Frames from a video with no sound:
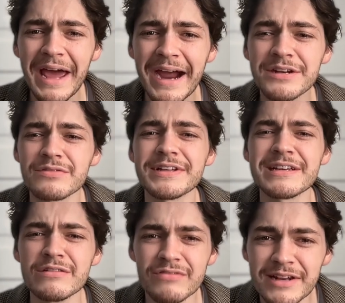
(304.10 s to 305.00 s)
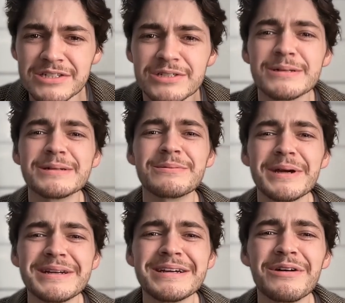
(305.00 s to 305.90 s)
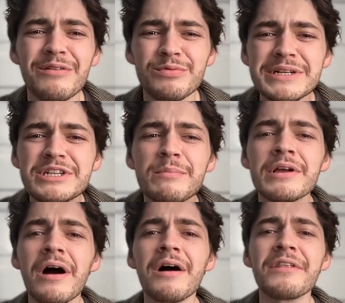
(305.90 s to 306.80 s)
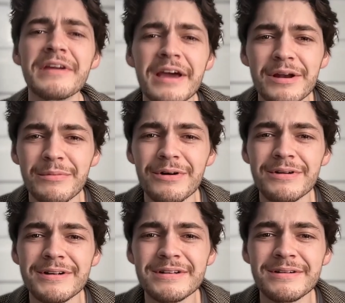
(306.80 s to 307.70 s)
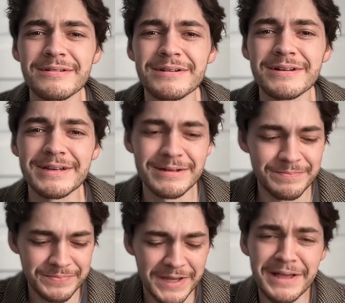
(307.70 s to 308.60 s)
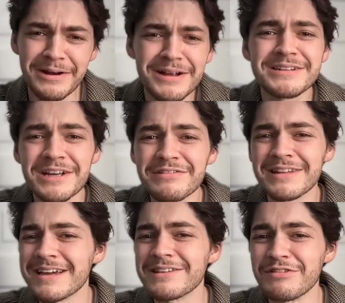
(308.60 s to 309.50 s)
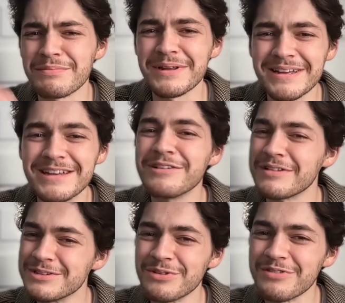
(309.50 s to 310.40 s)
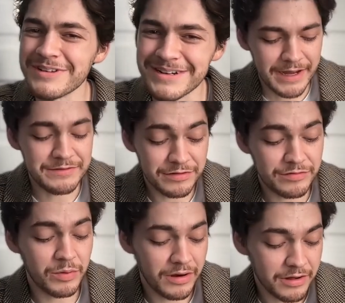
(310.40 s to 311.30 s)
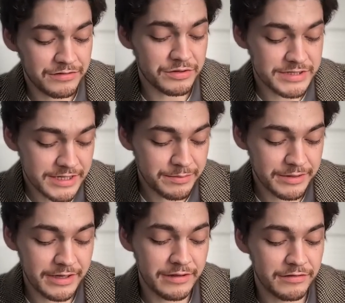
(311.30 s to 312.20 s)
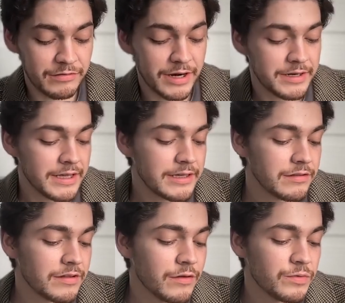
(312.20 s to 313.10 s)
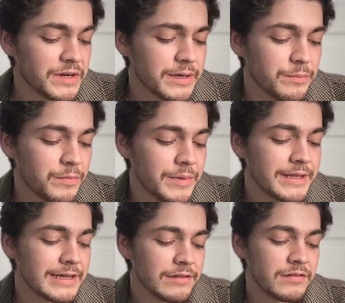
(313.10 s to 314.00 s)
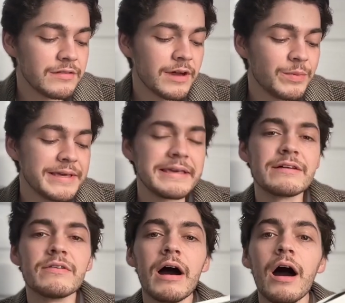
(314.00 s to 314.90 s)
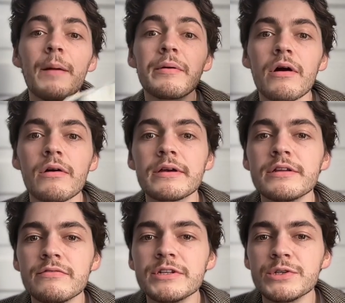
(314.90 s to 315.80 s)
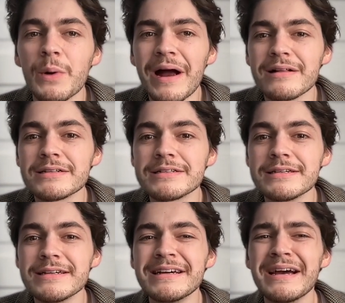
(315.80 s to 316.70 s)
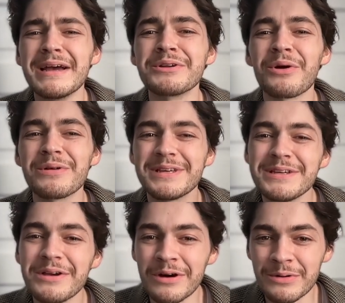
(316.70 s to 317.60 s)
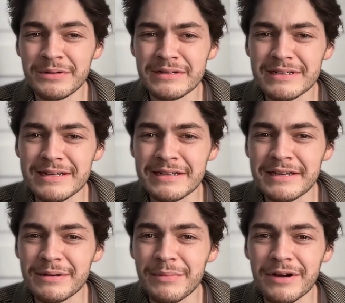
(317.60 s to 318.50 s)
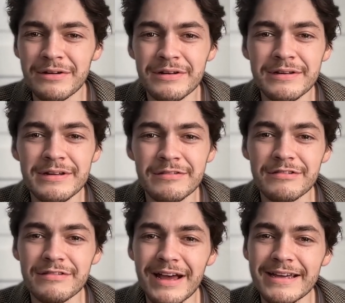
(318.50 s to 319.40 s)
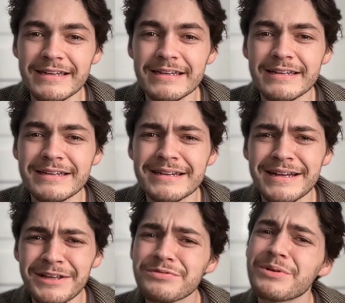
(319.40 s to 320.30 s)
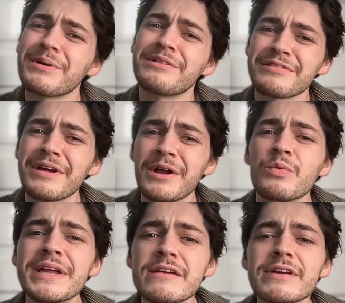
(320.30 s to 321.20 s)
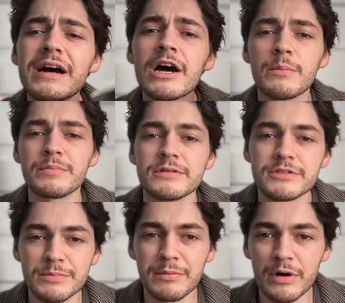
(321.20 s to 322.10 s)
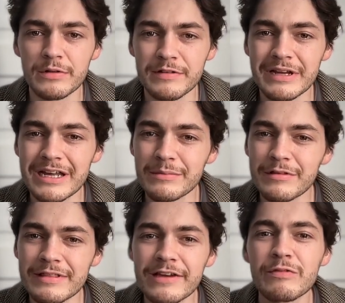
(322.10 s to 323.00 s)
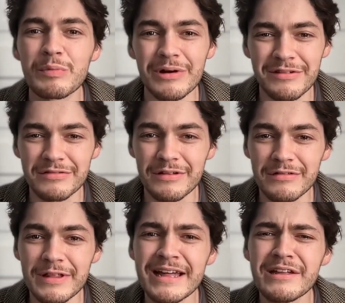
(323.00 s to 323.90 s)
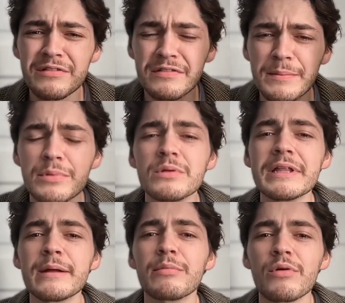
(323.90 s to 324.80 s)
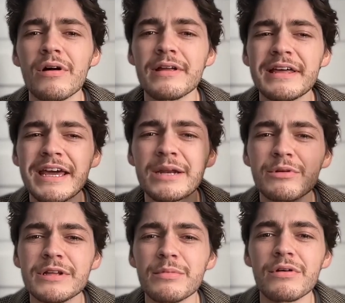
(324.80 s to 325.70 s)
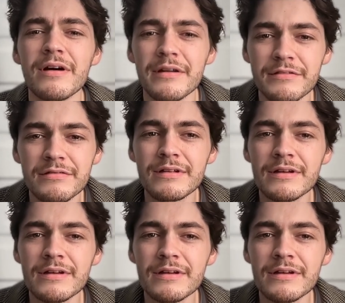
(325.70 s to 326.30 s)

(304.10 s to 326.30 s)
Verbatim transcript: act of like invention, right? Of reaching beyond the animal. Again, Han doesn't like this, but it is interesting. And this is where Han's critique begins, right? Because for him, it isn't that we give up our individuality and our ego in late modern society. And that's what Arendt saying. We give it up to be part of this anonymous life process, simple labor on, and animal laborans.